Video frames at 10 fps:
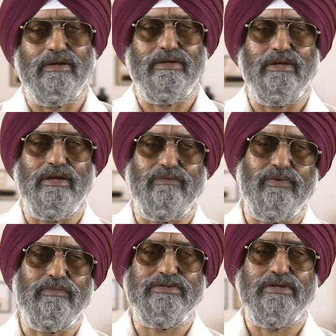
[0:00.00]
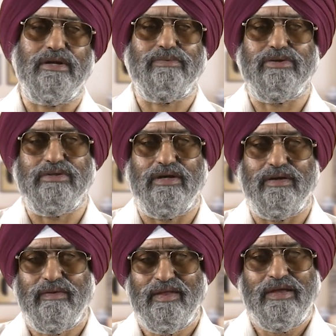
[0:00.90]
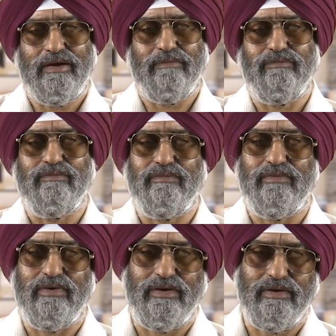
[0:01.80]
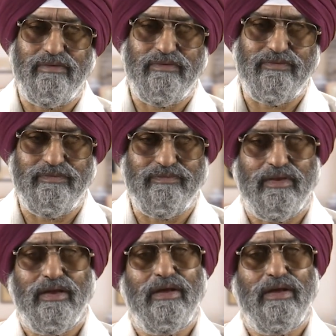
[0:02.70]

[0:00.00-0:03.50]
uh, the information about the um, uh, mm,